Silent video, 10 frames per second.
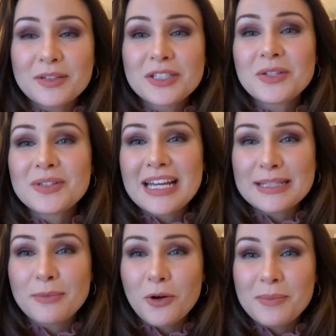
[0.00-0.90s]
was 2
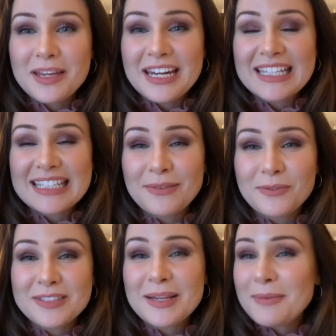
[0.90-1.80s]
testimony meetings
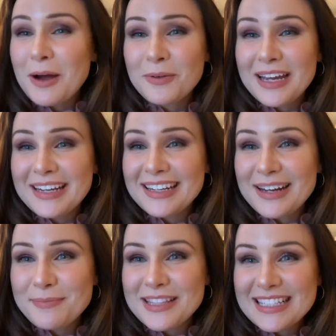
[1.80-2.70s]
and somehow we ended
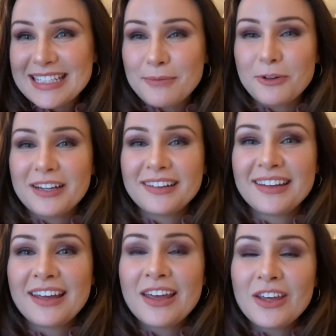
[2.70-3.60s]
up in the same one.
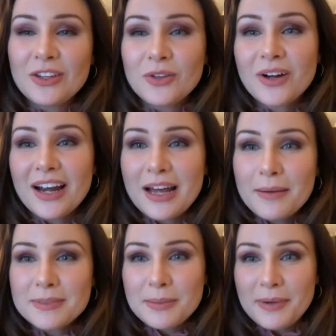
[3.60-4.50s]
You got
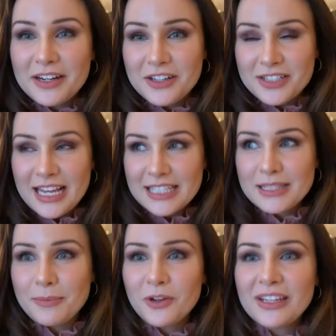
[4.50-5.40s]
up to bear your
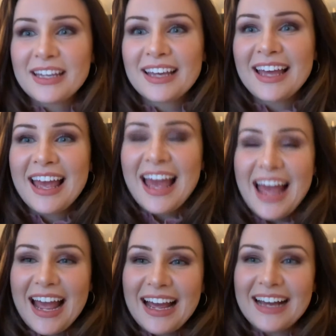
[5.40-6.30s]
testimony
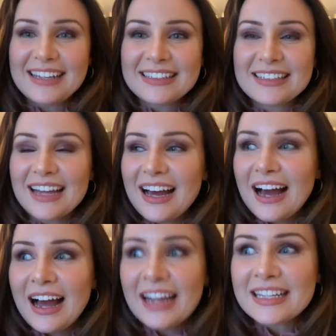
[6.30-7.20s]
and
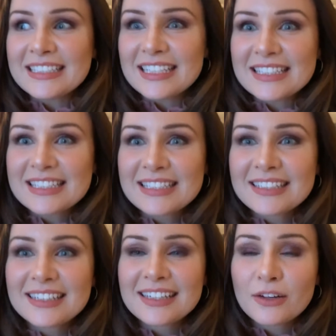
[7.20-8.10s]
I
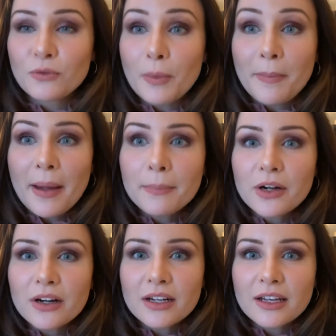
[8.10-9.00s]
just
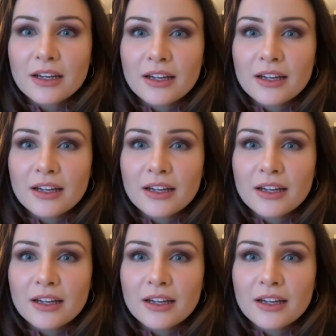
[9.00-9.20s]
remembered